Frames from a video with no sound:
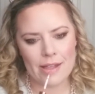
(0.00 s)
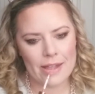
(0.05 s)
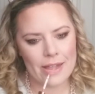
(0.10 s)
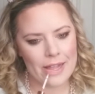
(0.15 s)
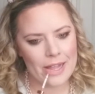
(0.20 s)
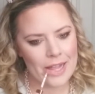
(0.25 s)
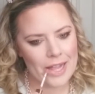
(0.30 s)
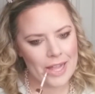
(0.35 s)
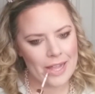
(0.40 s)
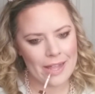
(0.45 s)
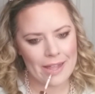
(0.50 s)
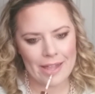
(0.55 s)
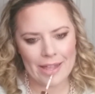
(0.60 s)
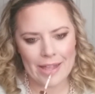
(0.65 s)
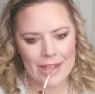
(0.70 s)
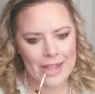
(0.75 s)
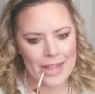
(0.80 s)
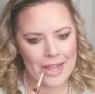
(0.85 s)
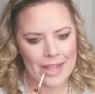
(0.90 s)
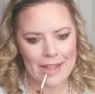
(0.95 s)
it actually
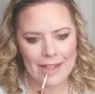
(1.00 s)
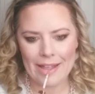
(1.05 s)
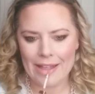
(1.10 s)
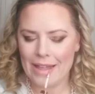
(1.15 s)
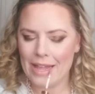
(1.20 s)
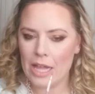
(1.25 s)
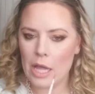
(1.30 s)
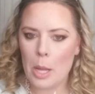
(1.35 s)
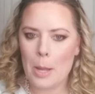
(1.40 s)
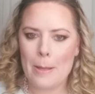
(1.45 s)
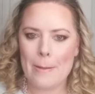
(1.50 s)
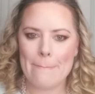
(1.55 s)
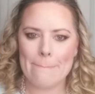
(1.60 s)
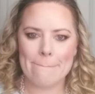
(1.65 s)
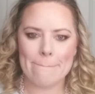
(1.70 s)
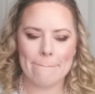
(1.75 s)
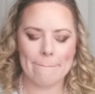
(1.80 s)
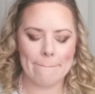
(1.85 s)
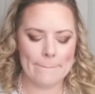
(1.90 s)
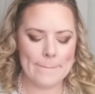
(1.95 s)
lasts quite a long
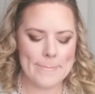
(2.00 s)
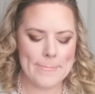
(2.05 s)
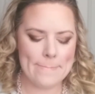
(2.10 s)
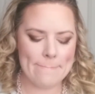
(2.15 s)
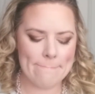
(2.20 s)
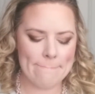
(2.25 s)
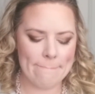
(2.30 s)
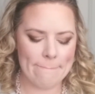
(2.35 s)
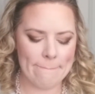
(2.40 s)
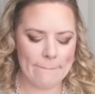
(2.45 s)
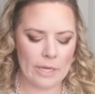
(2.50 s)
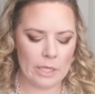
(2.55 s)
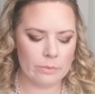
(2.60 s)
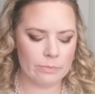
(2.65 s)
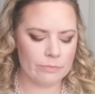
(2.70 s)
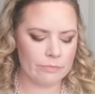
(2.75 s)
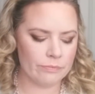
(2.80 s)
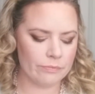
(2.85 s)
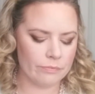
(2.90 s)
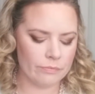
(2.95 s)
time, and it's got a nice
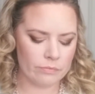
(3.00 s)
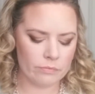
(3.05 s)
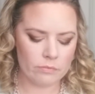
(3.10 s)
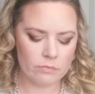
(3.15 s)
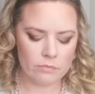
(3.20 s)
color payoff.